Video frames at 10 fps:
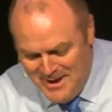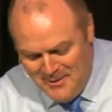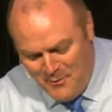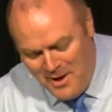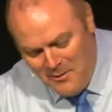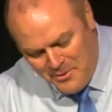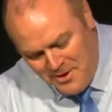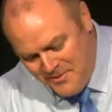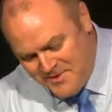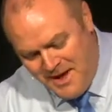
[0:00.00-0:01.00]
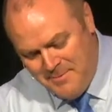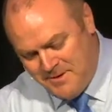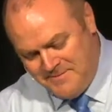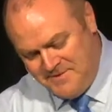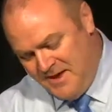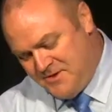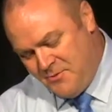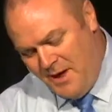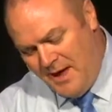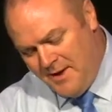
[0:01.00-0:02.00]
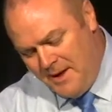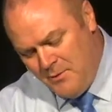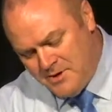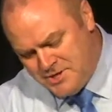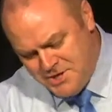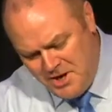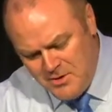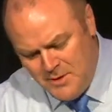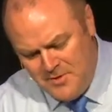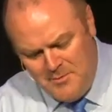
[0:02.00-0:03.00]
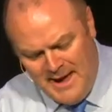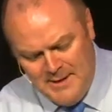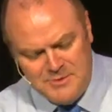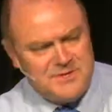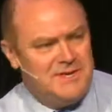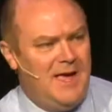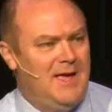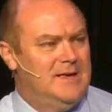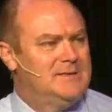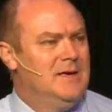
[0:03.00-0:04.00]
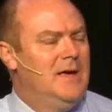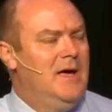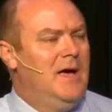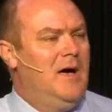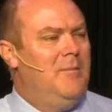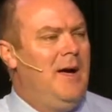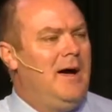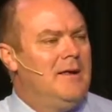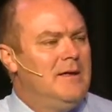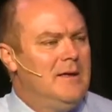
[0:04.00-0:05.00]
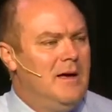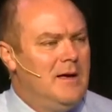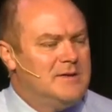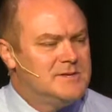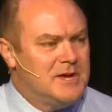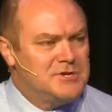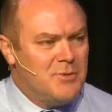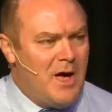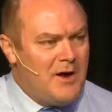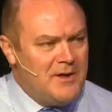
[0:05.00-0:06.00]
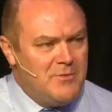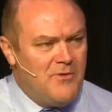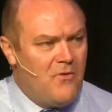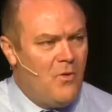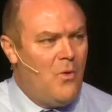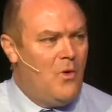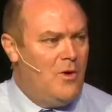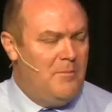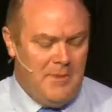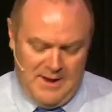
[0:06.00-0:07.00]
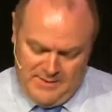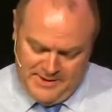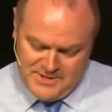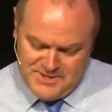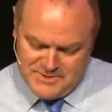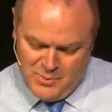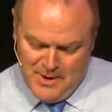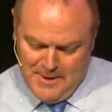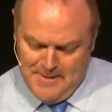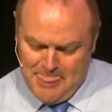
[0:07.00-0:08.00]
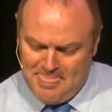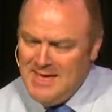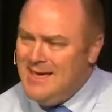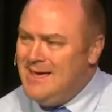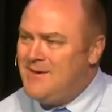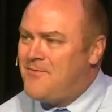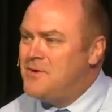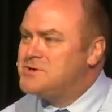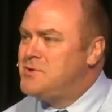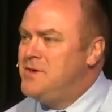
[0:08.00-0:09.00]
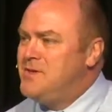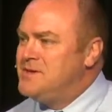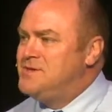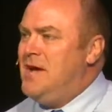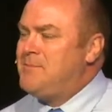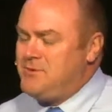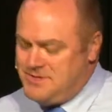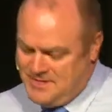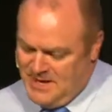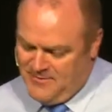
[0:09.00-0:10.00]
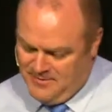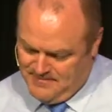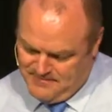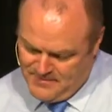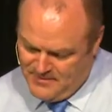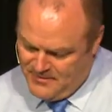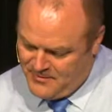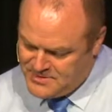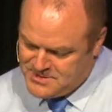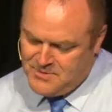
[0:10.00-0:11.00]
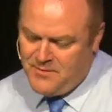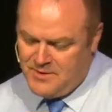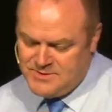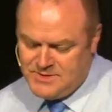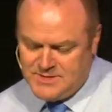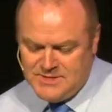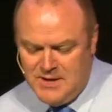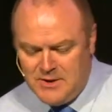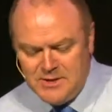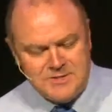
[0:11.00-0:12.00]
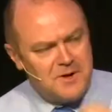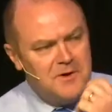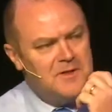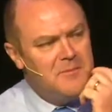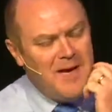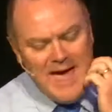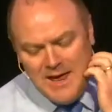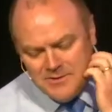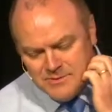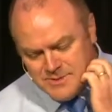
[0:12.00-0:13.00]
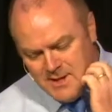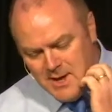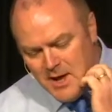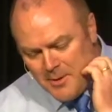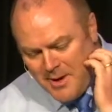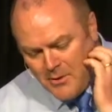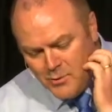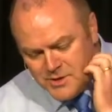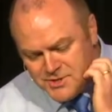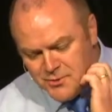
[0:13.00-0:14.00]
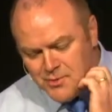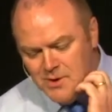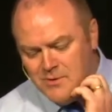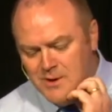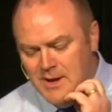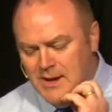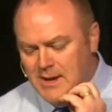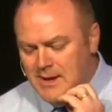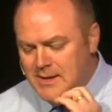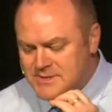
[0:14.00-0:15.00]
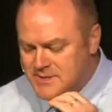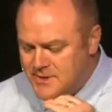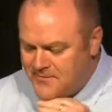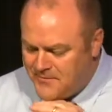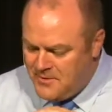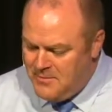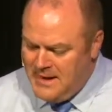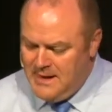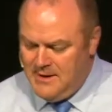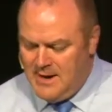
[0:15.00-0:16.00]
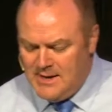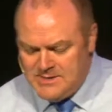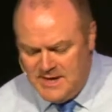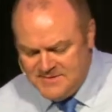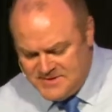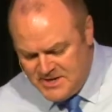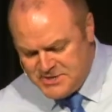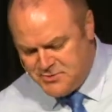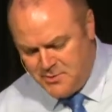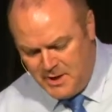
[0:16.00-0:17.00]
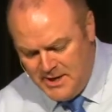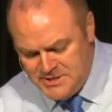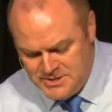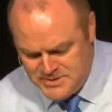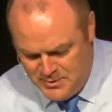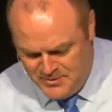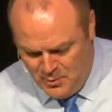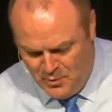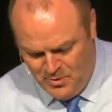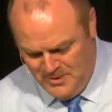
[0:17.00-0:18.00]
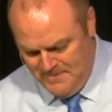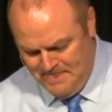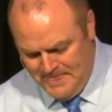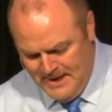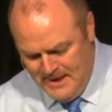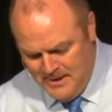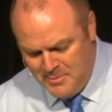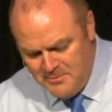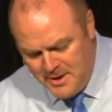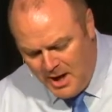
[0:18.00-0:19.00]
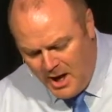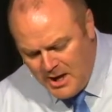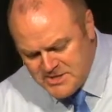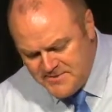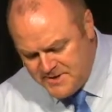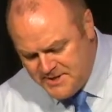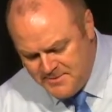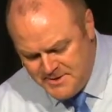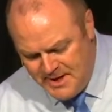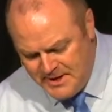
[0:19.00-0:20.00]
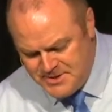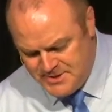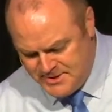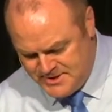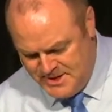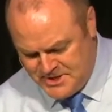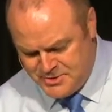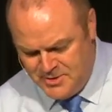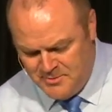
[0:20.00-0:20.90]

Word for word: While we're on the topic of sexuality, I want to share what the Bible says about uh, sexuality before marriage as well. 1 Corinthians chapter 7, the first two verses says, Now concerning the matters about which you wrote, it is good for a man not to have sexual relations with a woman but because of the temptation to sexual